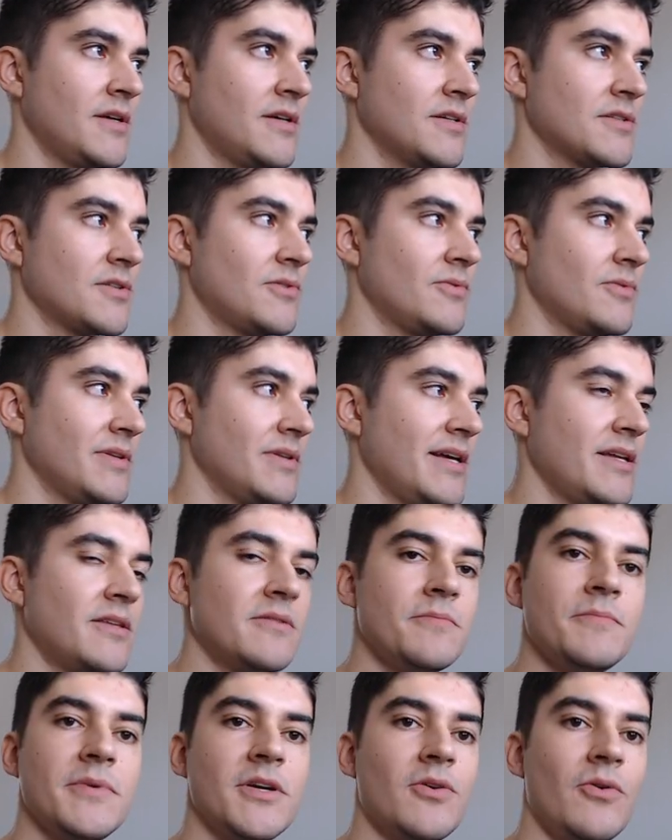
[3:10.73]
So let
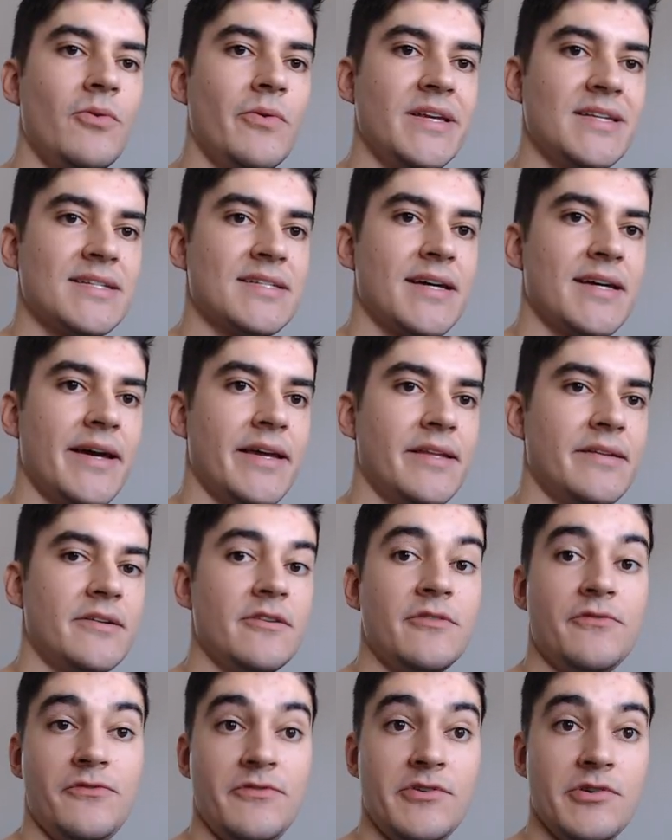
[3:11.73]
me go inside
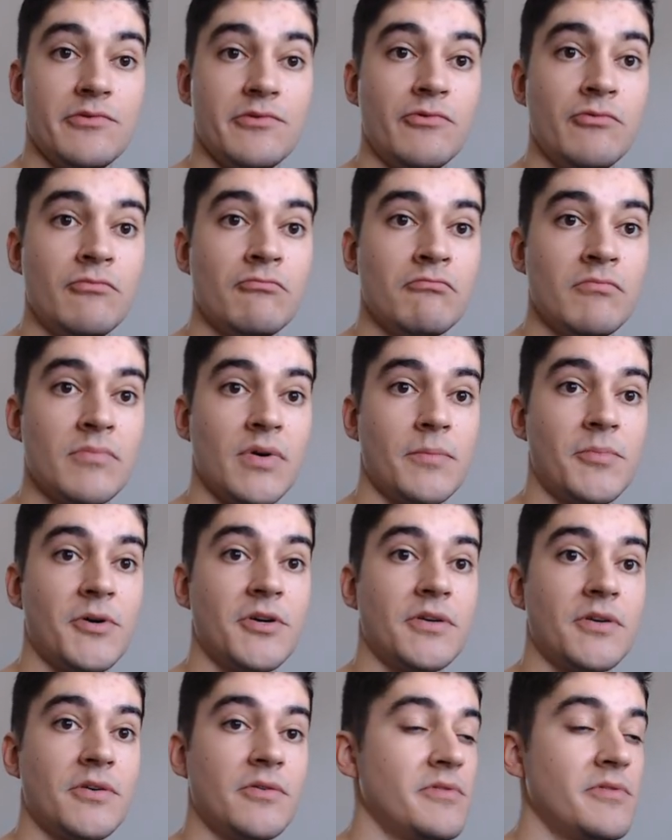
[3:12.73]
a view. I'm
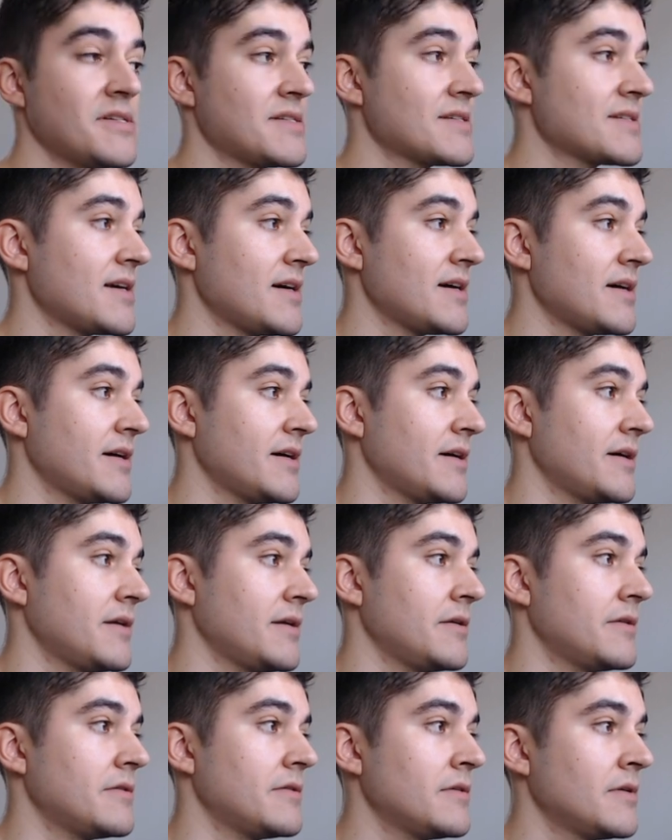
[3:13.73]
gonna go
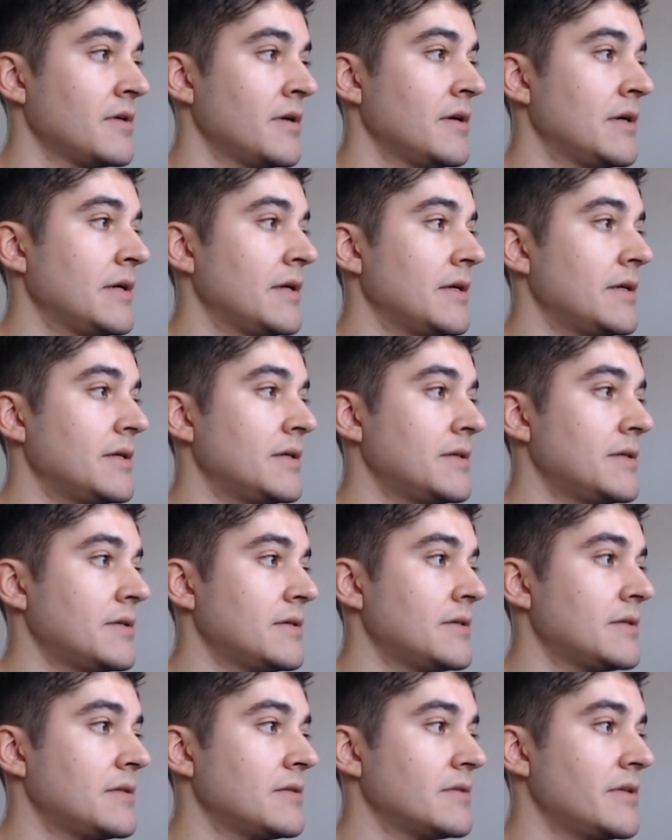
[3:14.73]
inside
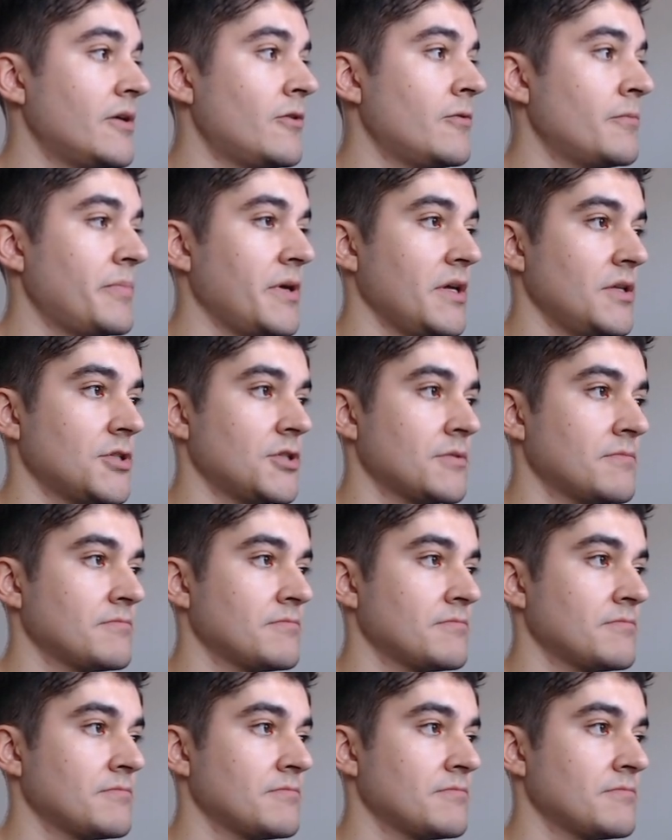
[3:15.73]
the homepage.